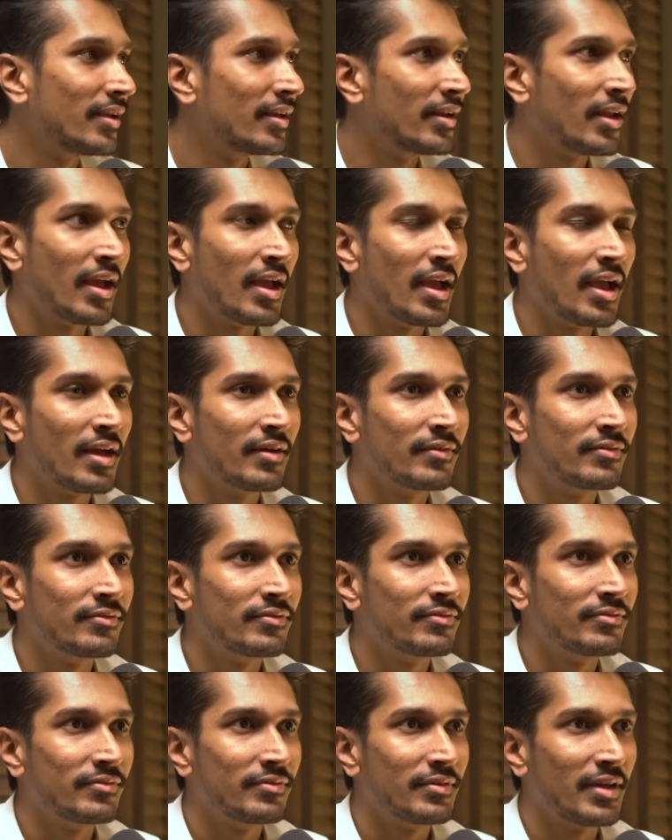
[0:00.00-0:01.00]
Can I
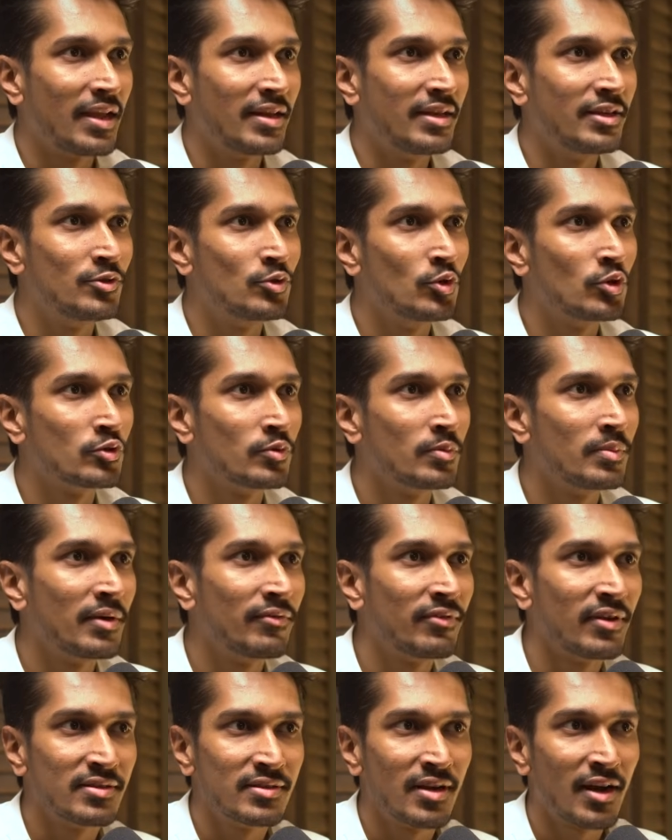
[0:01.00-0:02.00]
have any jokes with
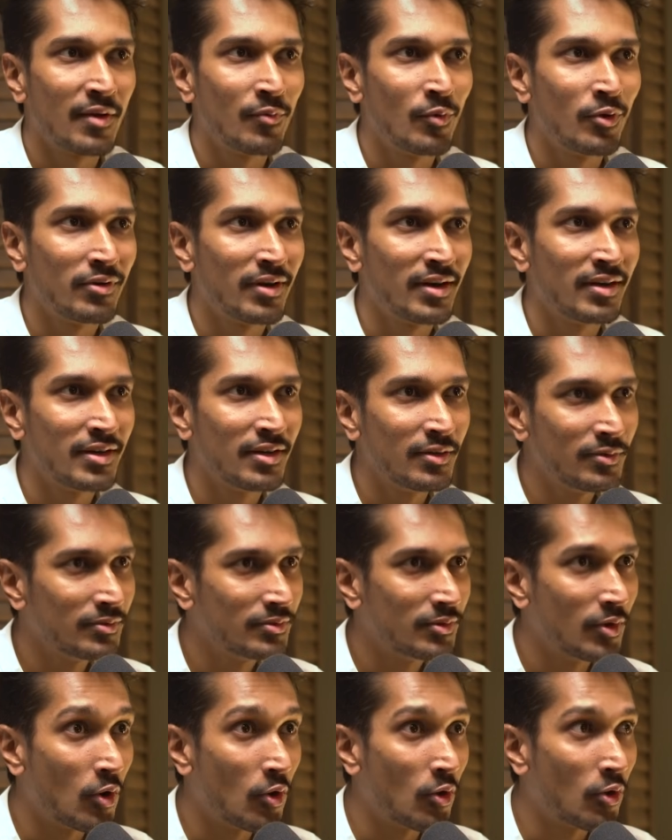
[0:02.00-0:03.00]
my friends that I want right now?
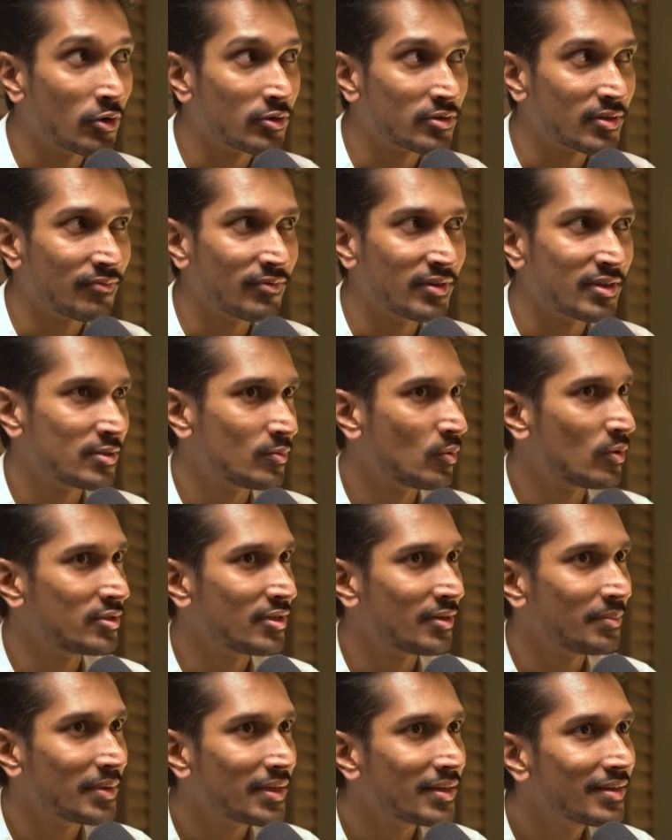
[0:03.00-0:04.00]
Or someone is
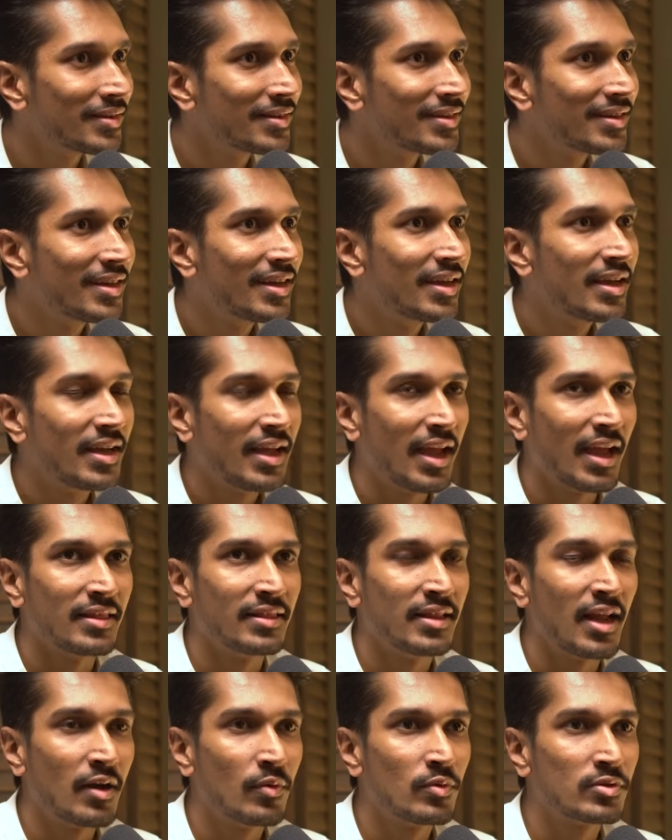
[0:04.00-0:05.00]
watching me?
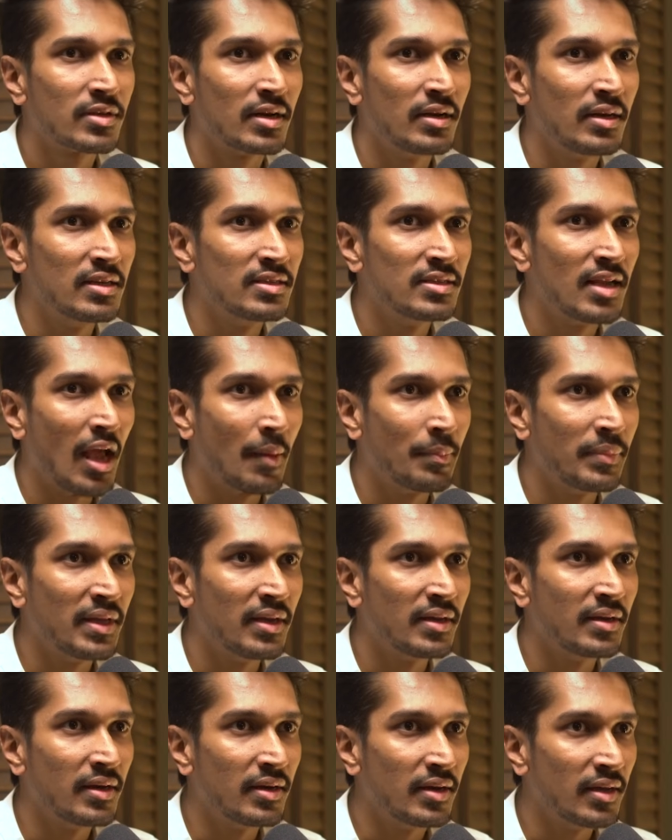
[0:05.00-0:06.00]
And that was continuously
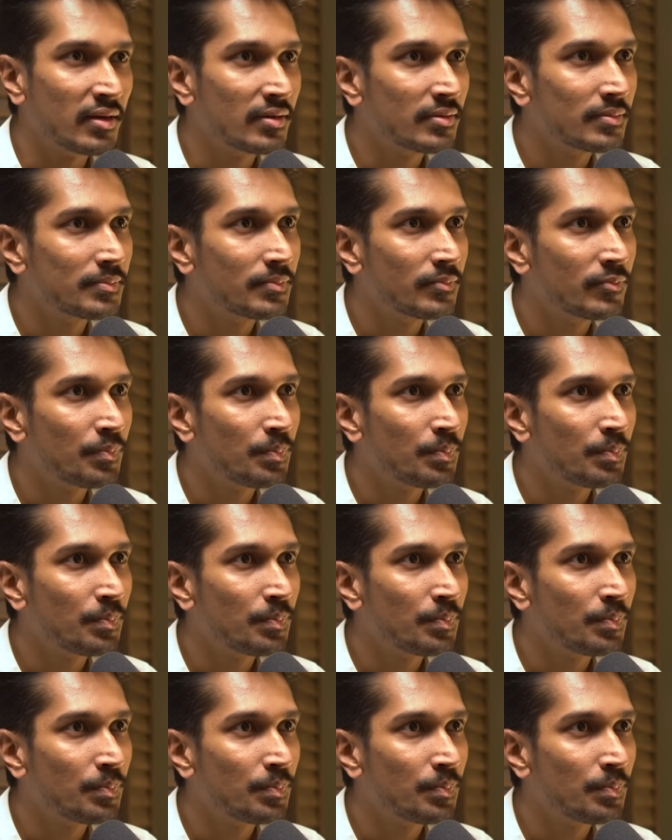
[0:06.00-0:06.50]
happening in India.